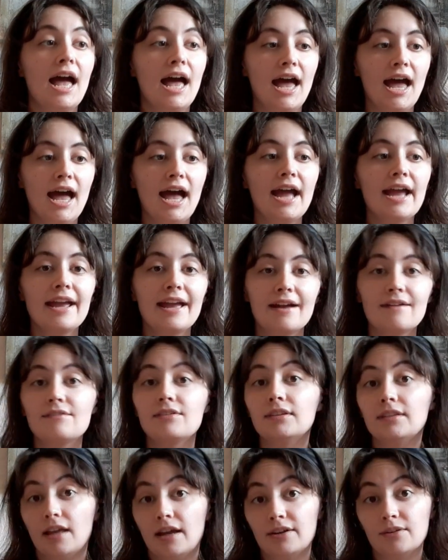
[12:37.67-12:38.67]
I have a
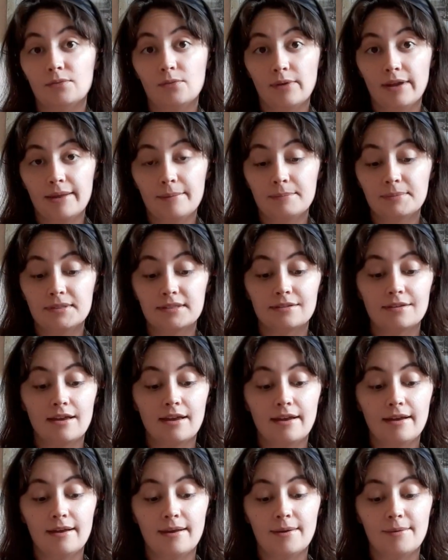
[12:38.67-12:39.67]
lot of whips.
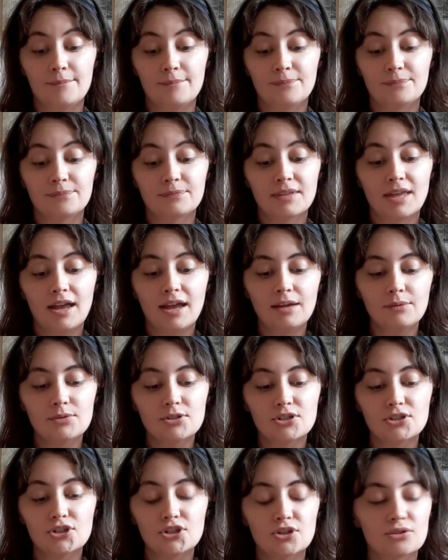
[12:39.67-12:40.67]
I will
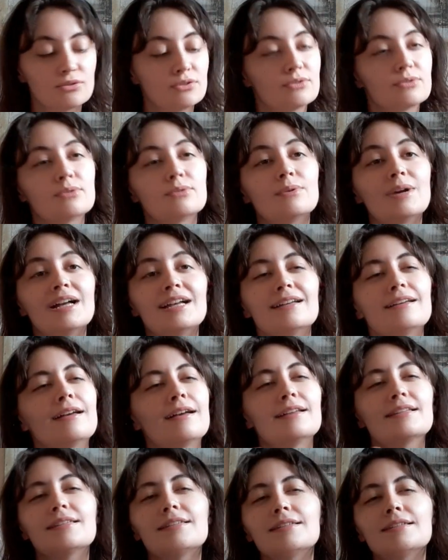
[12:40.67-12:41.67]
just show you
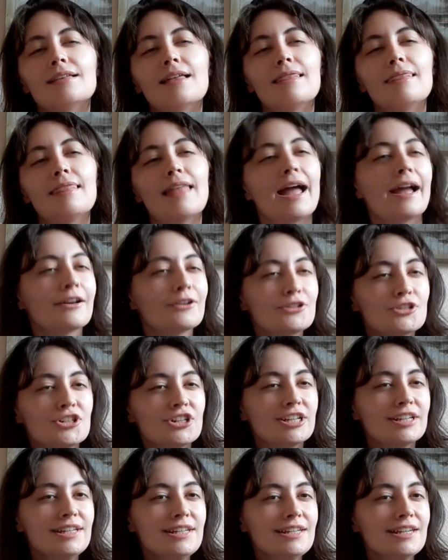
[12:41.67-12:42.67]
a
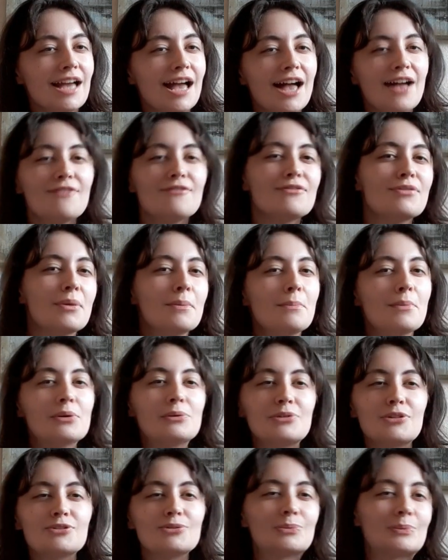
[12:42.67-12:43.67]
selection of the
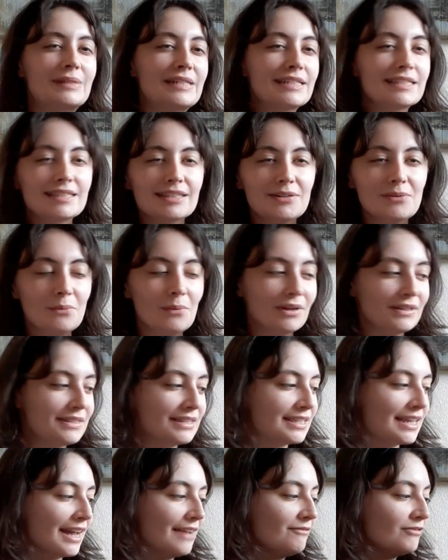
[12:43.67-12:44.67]
most recent
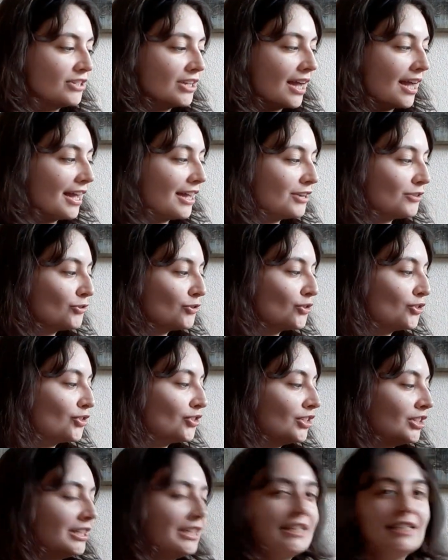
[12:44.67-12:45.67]
ones I've touched,
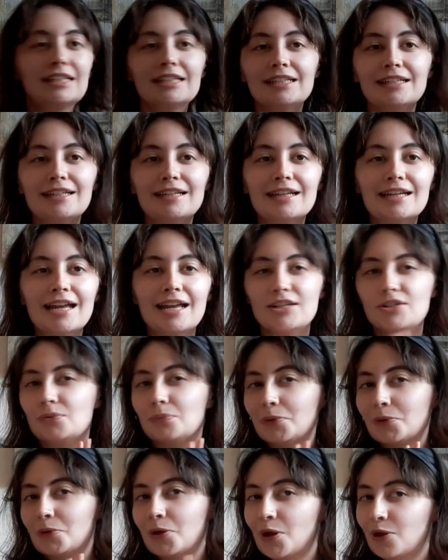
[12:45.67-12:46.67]
and
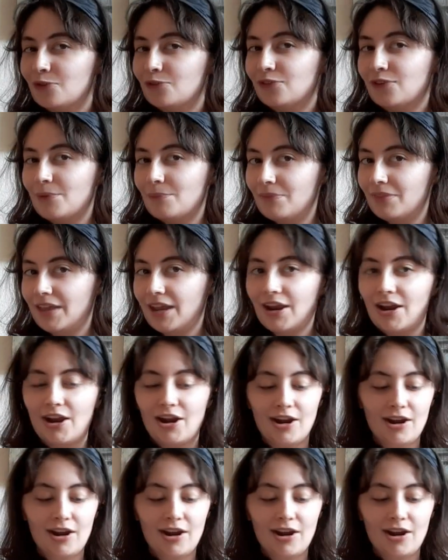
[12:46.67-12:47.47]
we'll go from there.